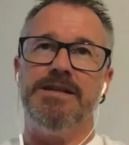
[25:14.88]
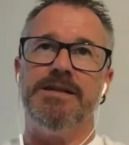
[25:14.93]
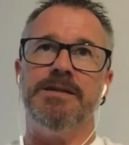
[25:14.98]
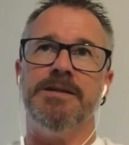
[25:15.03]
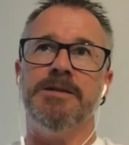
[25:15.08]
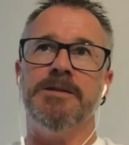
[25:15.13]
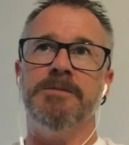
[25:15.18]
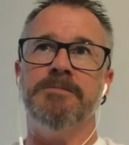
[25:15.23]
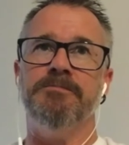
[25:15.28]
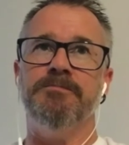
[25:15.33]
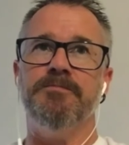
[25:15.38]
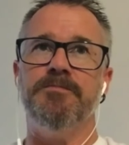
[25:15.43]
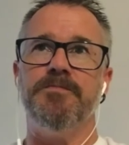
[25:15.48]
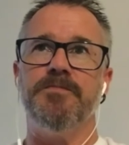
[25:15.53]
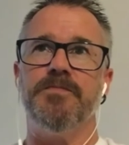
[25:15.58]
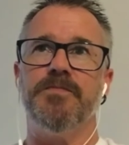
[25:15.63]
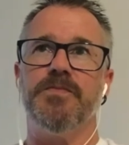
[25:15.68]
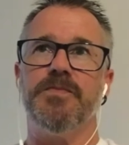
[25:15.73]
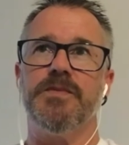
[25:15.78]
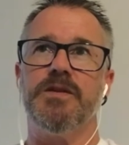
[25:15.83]
um,
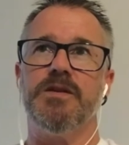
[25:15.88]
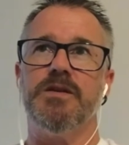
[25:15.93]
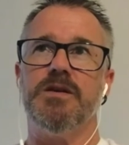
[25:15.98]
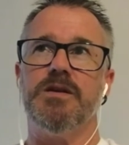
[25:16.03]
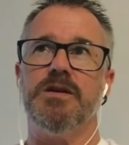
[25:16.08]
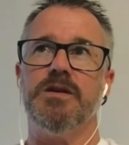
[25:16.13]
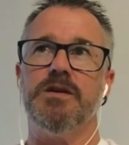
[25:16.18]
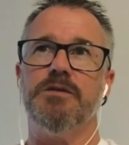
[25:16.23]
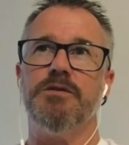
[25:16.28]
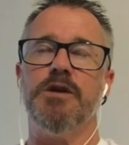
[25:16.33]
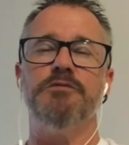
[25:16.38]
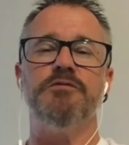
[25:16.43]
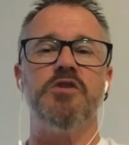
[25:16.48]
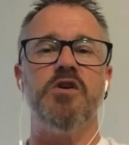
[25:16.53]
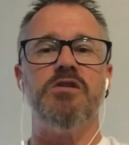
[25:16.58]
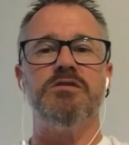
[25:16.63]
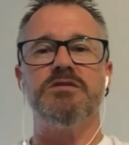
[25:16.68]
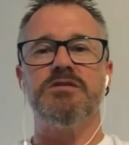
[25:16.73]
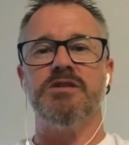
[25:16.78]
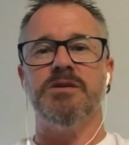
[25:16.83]
if
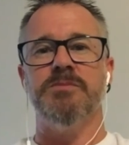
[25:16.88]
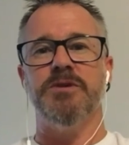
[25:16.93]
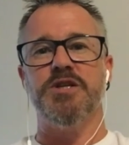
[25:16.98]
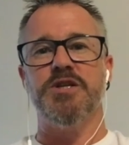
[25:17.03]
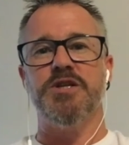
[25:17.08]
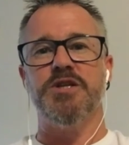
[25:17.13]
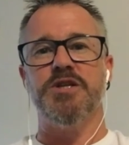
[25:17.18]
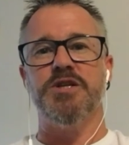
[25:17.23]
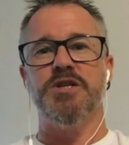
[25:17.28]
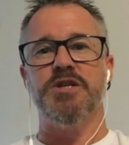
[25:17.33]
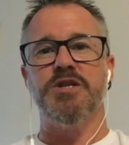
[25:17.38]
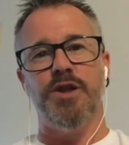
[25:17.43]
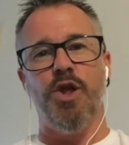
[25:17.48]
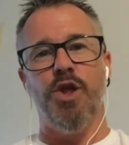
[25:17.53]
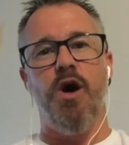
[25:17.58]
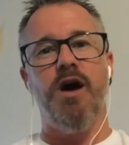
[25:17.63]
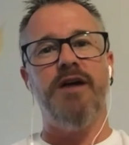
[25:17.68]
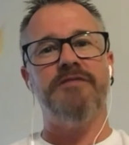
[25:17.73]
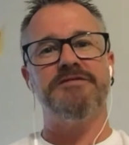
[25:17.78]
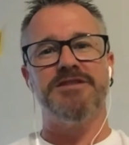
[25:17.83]
God's so much bigger,
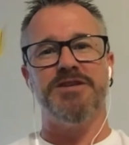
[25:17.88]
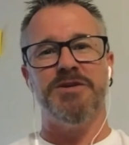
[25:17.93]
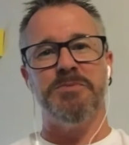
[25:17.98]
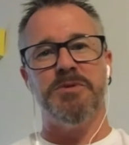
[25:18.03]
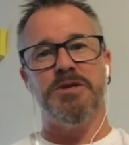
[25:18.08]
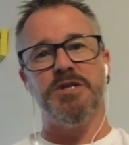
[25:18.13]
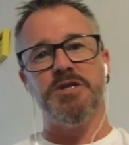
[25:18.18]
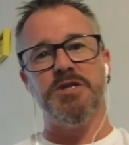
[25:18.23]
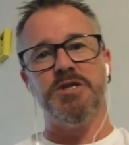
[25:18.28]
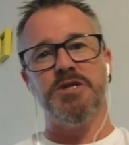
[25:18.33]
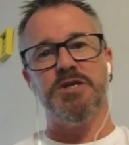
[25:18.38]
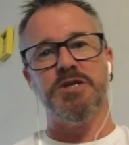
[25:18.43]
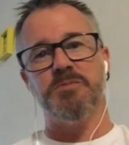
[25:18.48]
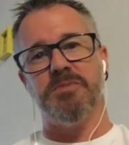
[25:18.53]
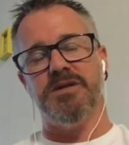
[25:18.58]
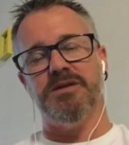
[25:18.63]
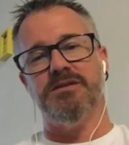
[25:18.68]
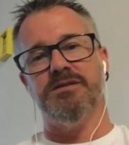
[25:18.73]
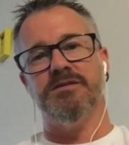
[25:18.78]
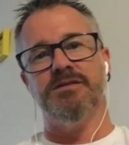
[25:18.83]
then life's so much
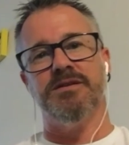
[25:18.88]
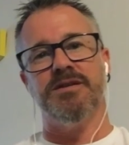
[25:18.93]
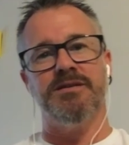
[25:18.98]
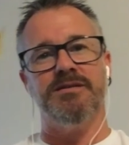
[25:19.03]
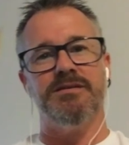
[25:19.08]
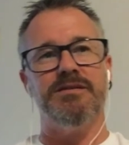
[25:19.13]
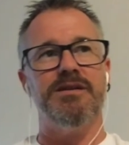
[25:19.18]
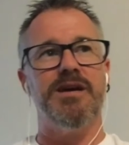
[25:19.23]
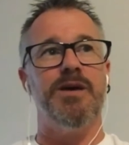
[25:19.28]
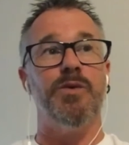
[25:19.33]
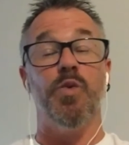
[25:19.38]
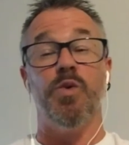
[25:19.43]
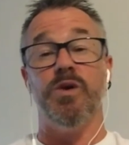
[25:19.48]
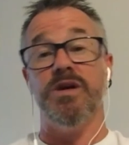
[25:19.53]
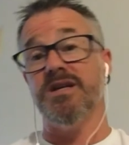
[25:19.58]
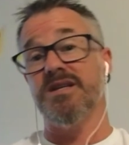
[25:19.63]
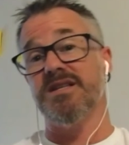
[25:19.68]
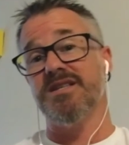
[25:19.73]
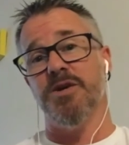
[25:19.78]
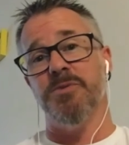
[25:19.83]
bigger, and, and we
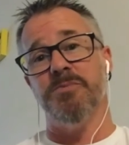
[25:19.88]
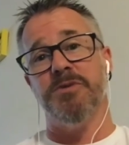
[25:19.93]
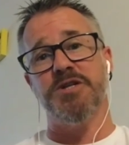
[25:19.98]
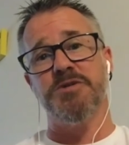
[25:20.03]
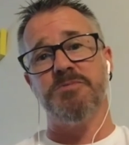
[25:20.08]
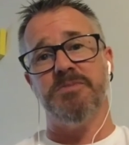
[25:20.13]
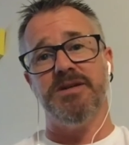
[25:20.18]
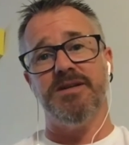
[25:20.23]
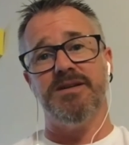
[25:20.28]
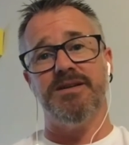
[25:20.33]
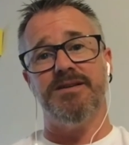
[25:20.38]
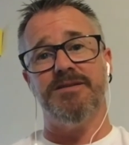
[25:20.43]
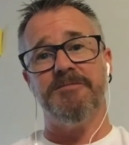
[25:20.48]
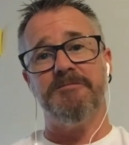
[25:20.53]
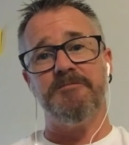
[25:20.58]
are so much bigger.